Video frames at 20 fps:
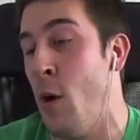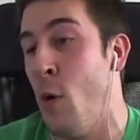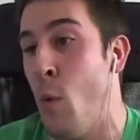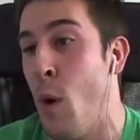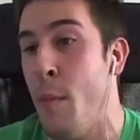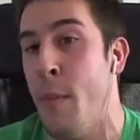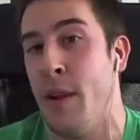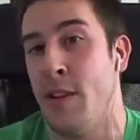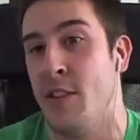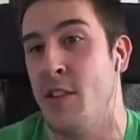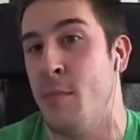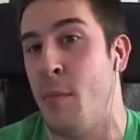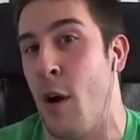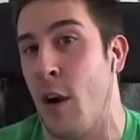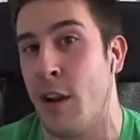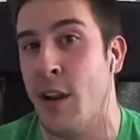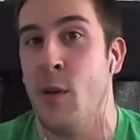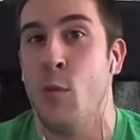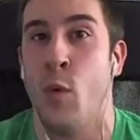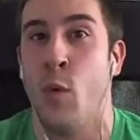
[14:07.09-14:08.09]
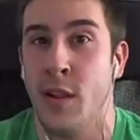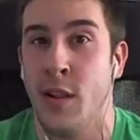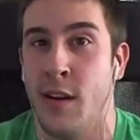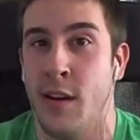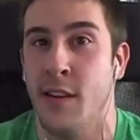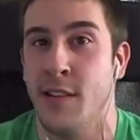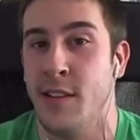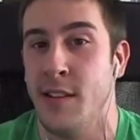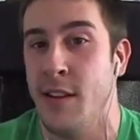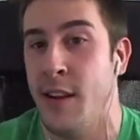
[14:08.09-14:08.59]
what makes it to market, what
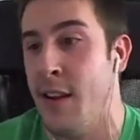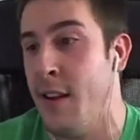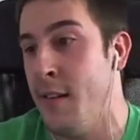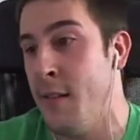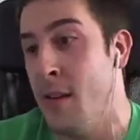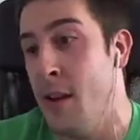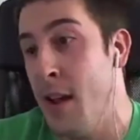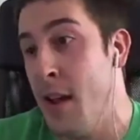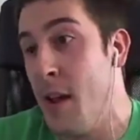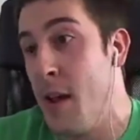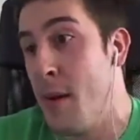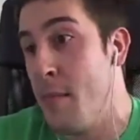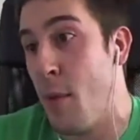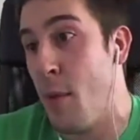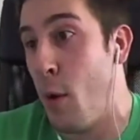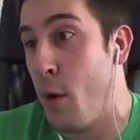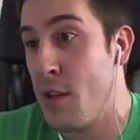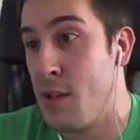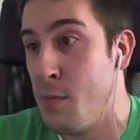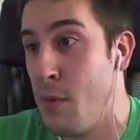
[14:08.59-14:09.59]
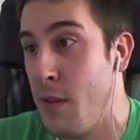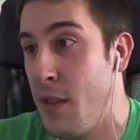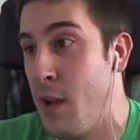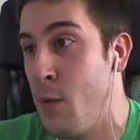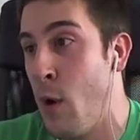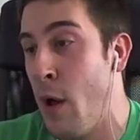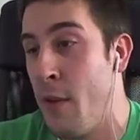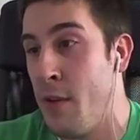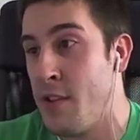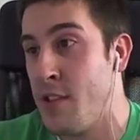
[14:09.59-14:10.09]
doesn't, and ultimately
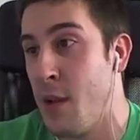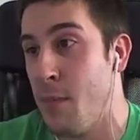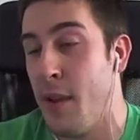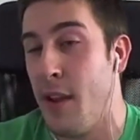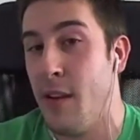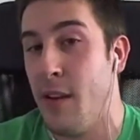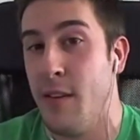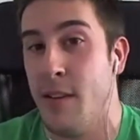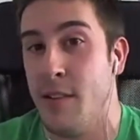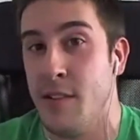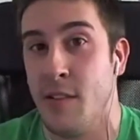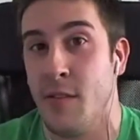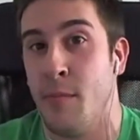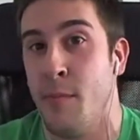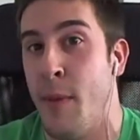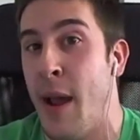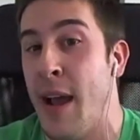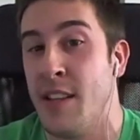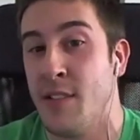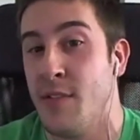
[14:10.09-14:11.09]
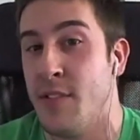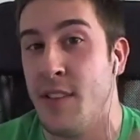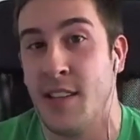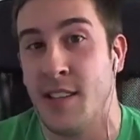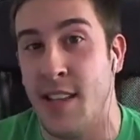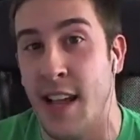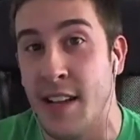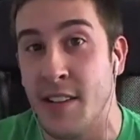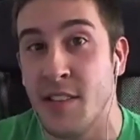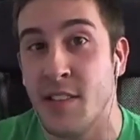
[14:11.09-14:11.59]
whether something is a massive
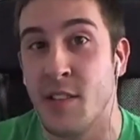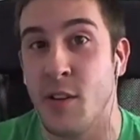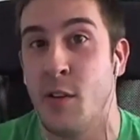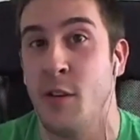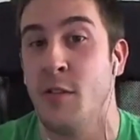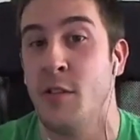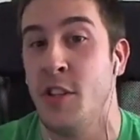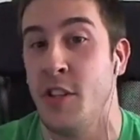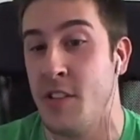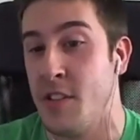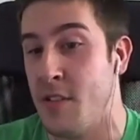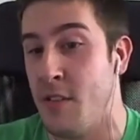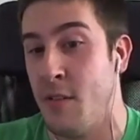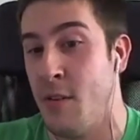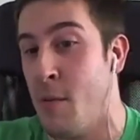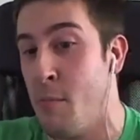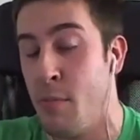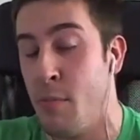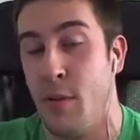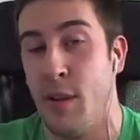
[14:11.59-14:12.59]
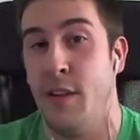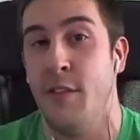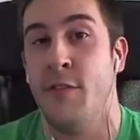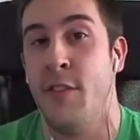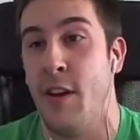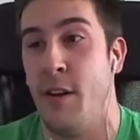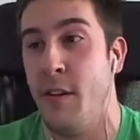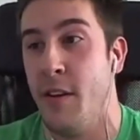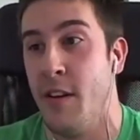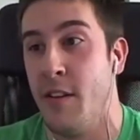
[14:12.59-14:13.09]
success or just a complete
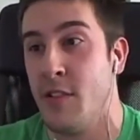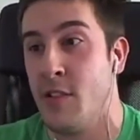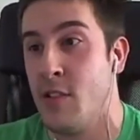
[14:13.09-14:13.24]
failure.